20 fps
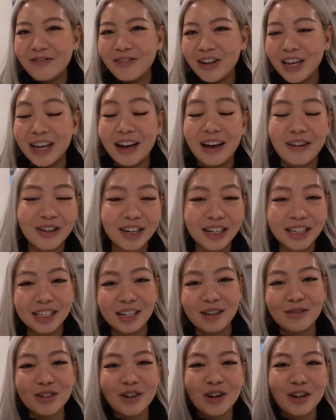But yeah, I'm gonna
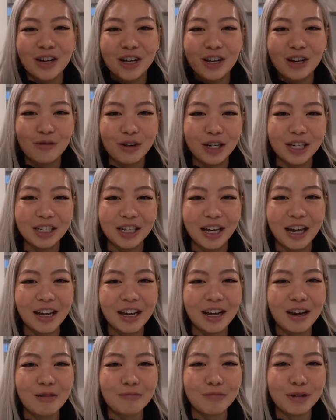stop talking. We need to head
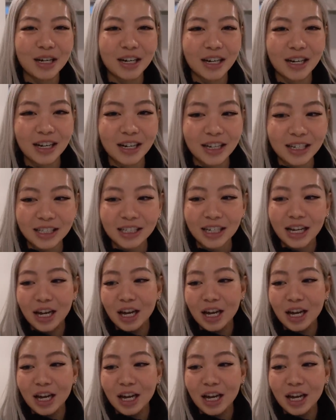out because